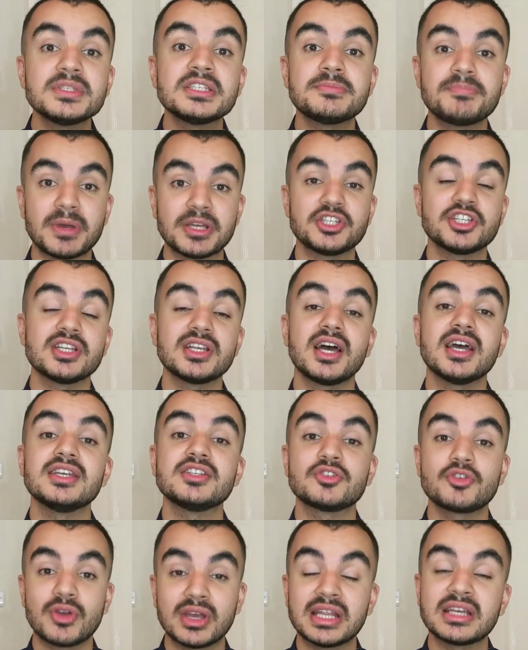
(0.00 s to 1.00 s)

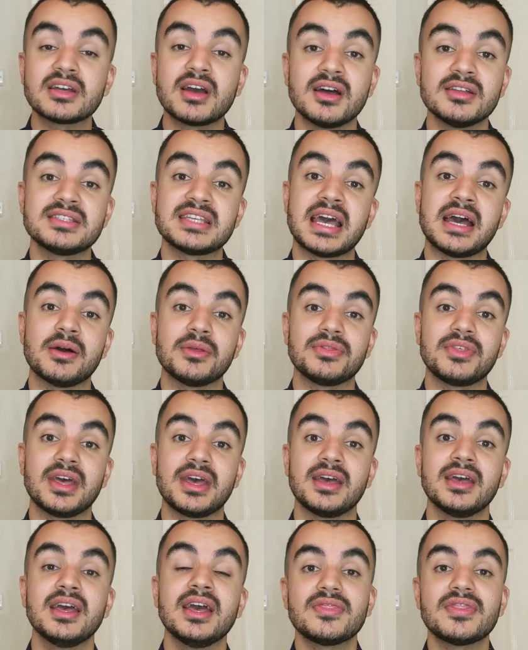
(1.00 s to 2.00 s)
specialized credit cards out
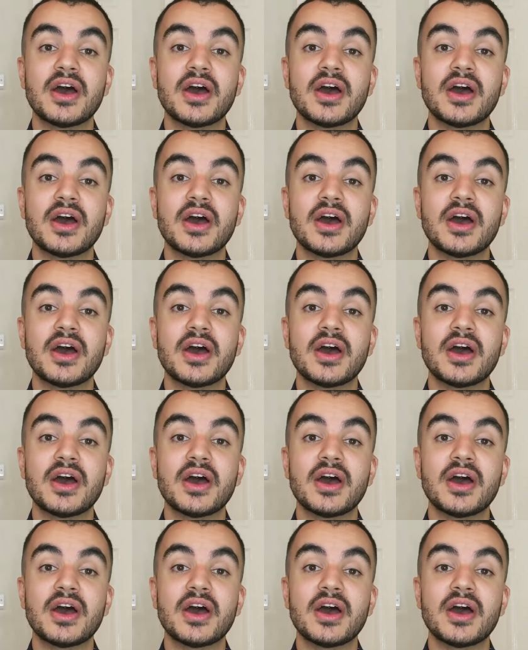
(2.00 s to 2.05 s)
there